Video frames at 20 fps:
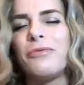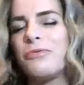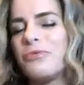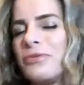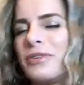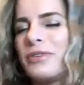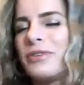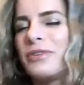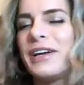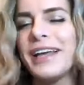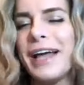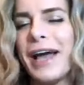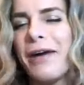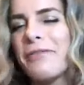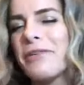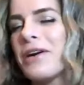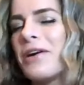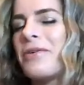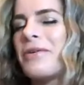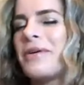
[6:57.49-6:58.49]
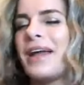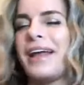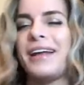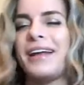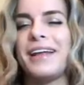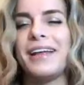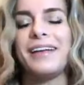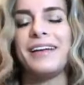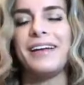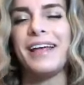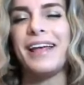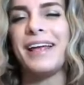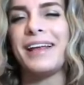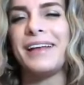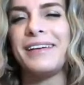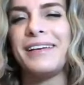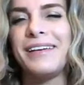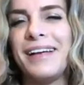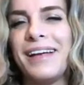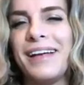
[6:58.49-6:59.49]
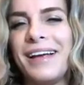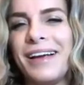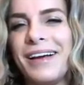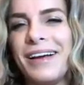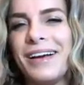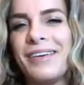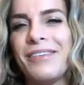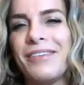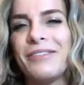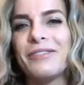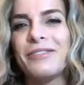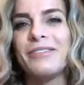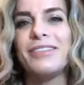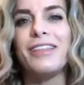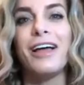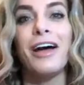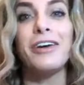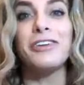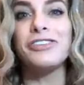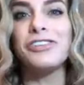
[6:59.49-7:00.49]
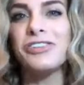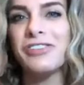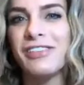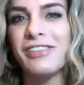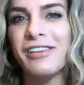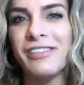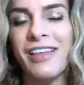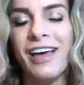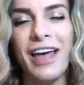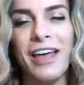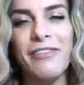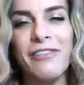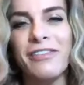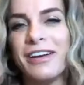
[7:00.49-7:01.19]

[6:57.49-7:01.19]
really outgoing and larger than life.